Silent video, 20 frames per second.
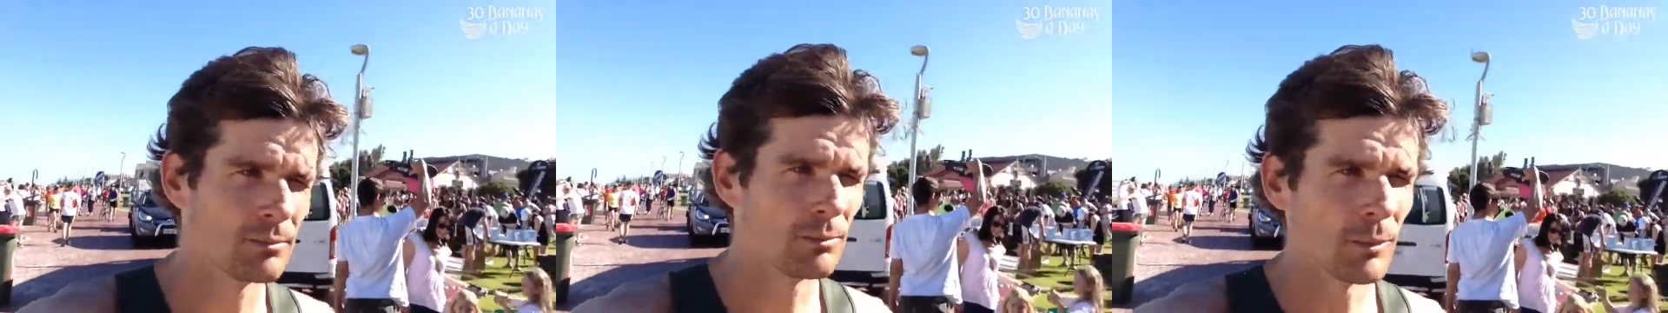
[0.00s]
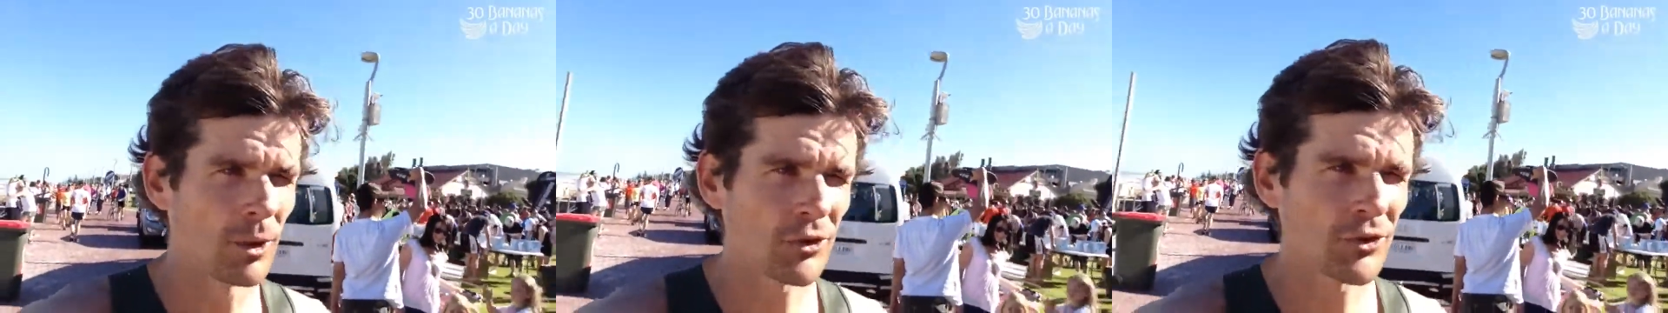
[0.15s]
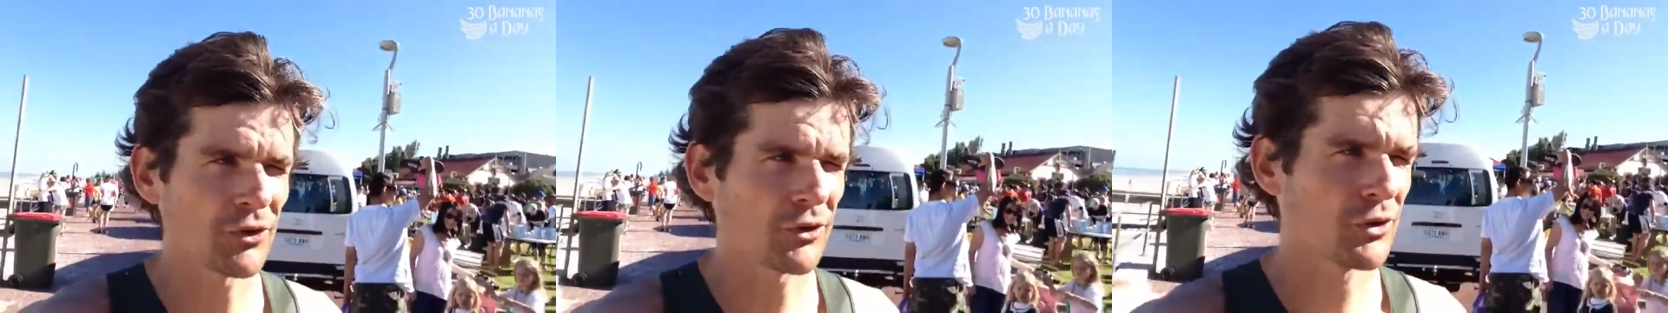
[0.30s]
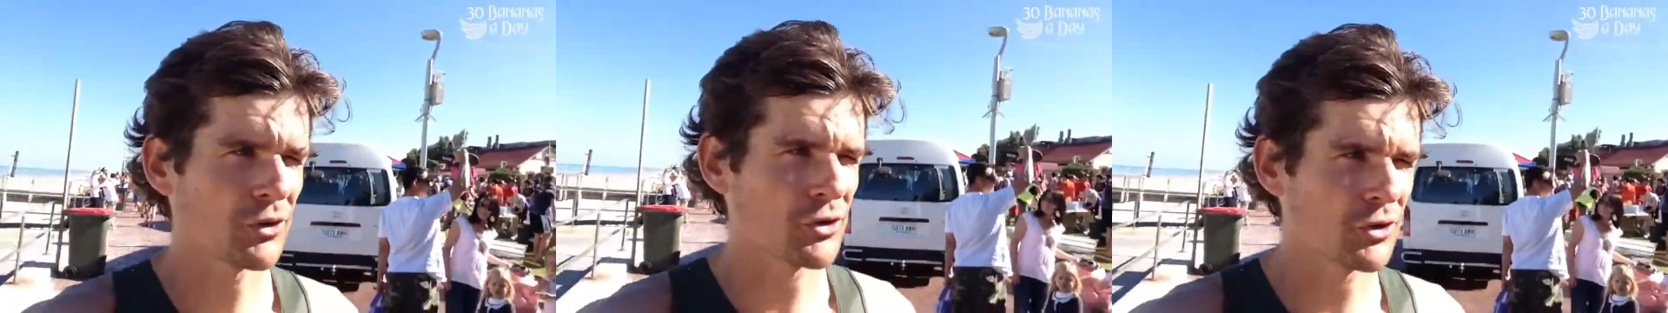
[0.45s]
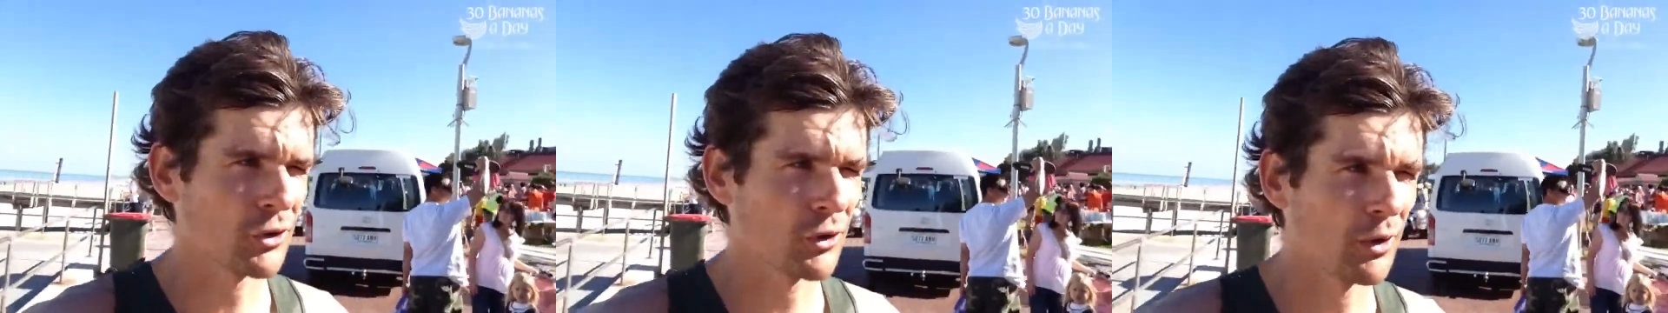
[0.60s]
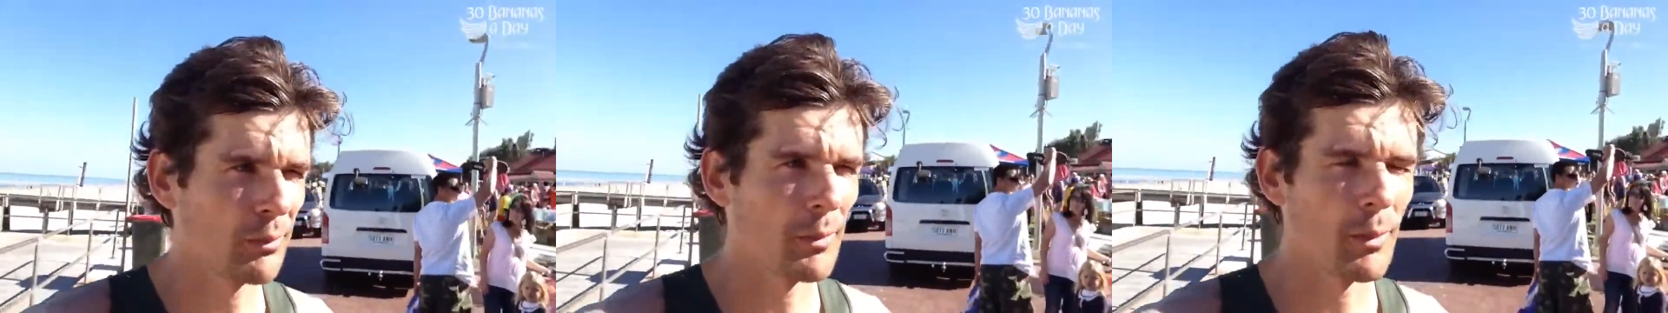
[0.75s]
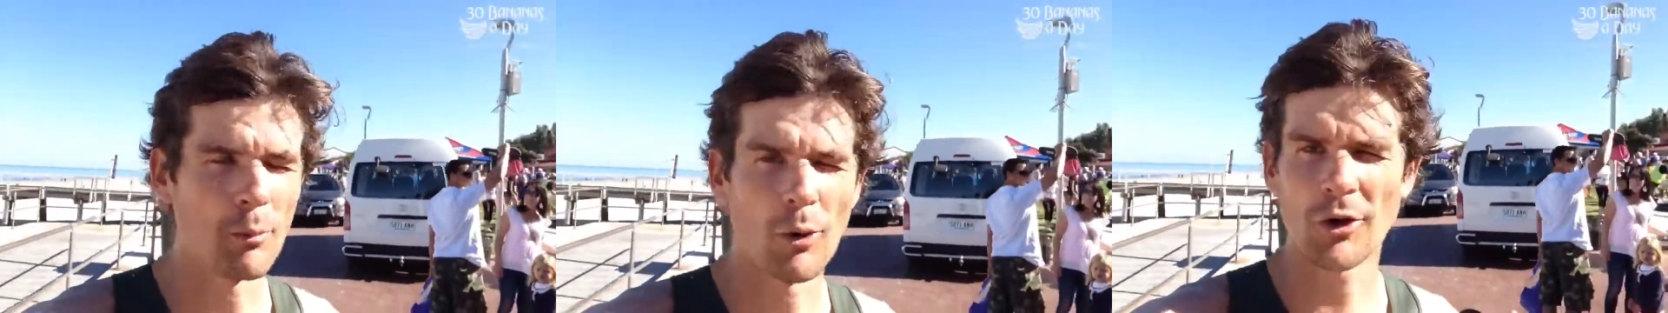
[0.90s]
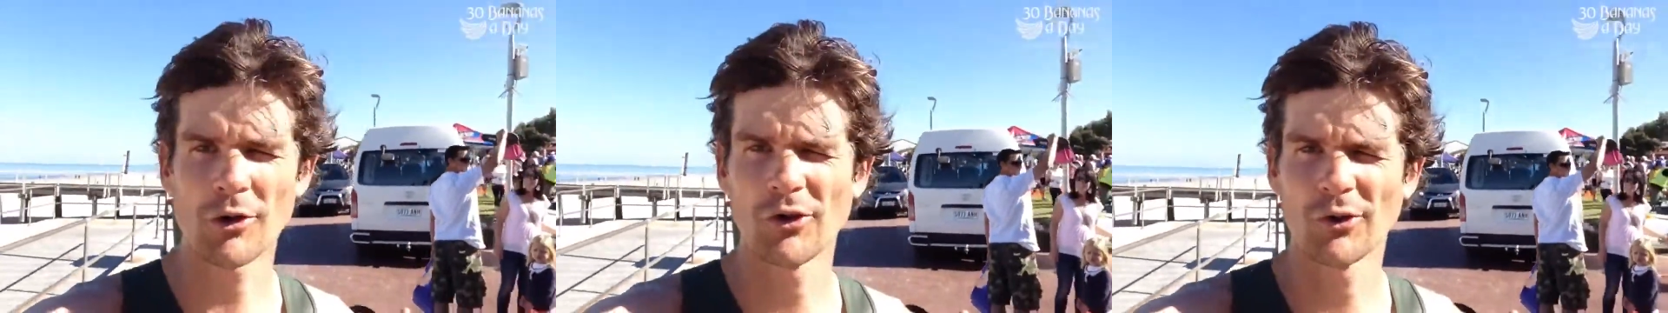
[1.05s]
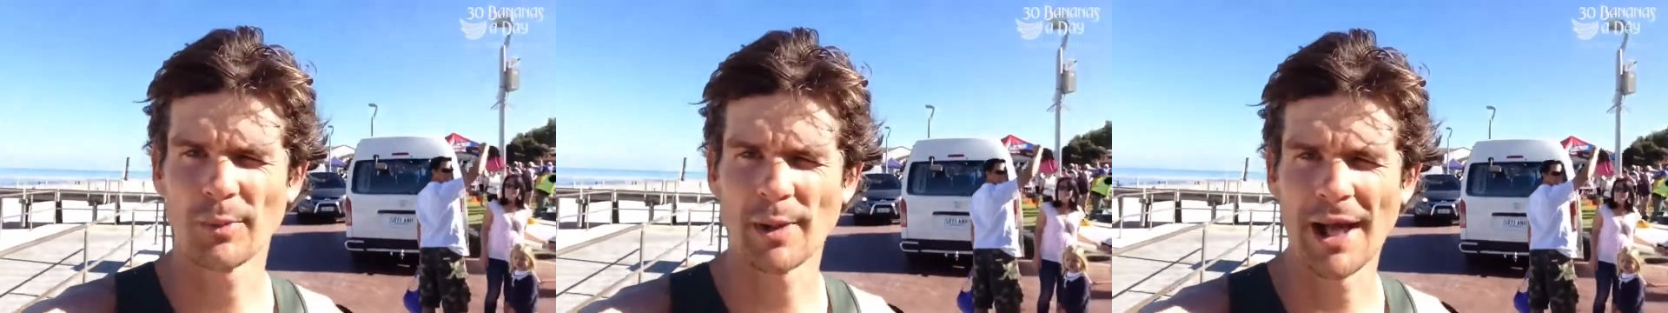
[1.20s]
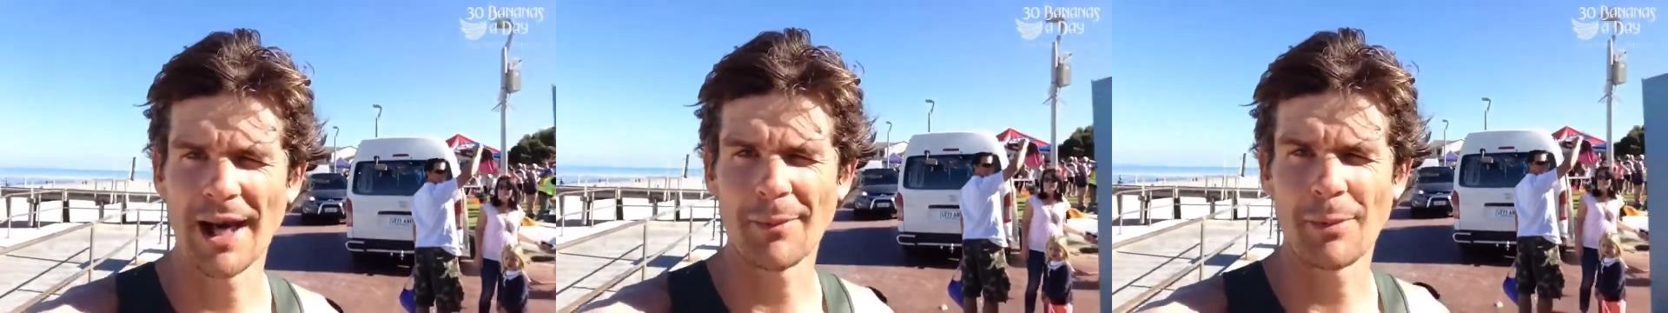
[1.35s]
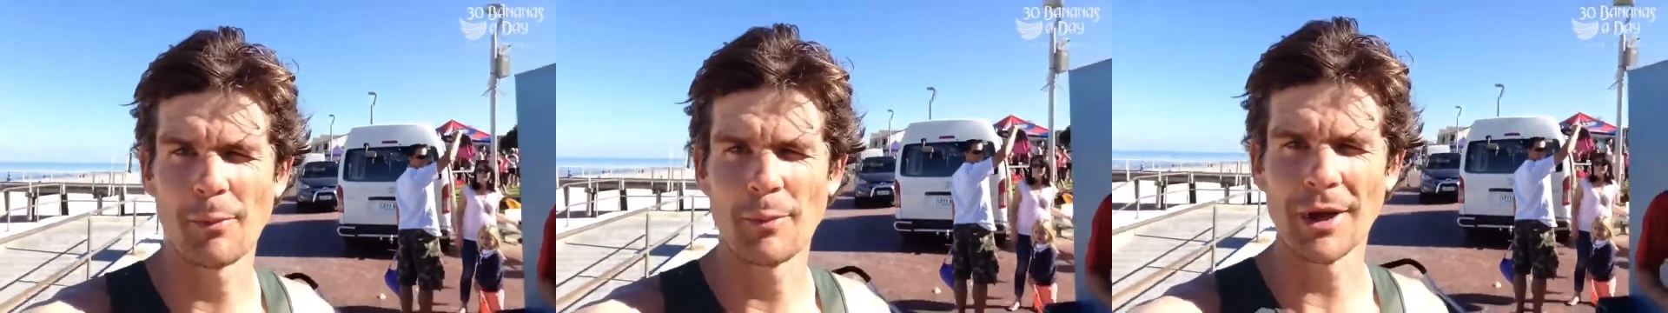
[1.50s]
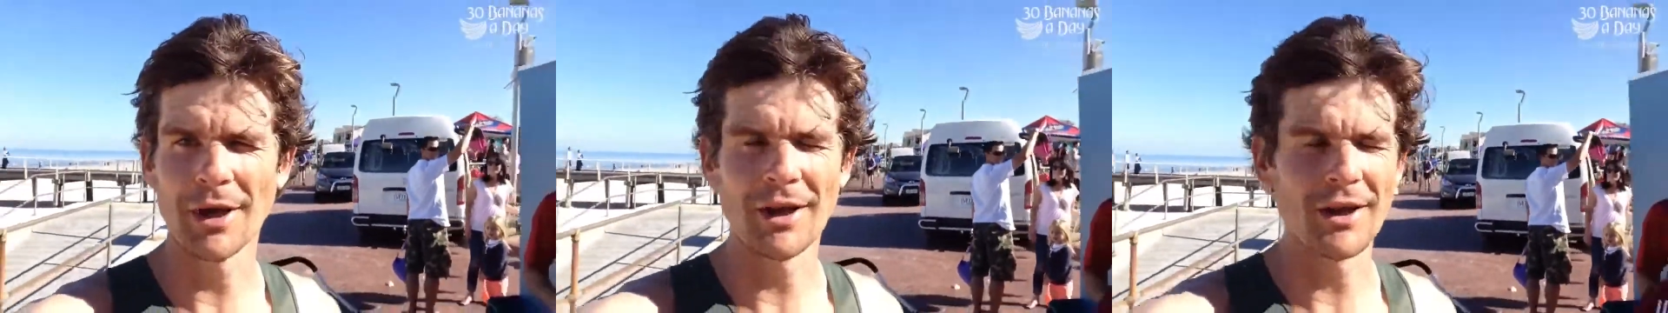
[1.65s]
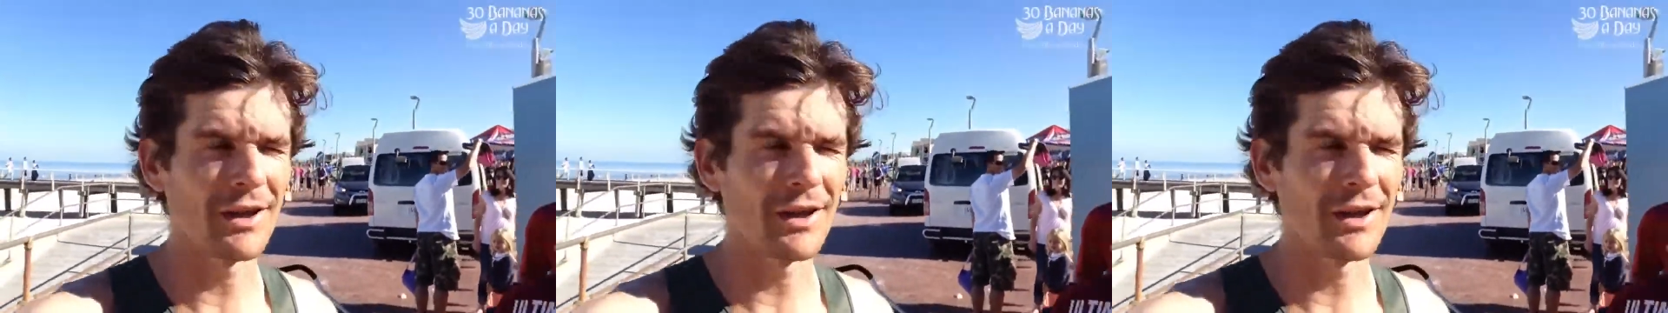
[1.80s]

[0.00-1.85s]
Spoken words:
Wasn't too sure. My watch was playing up a bit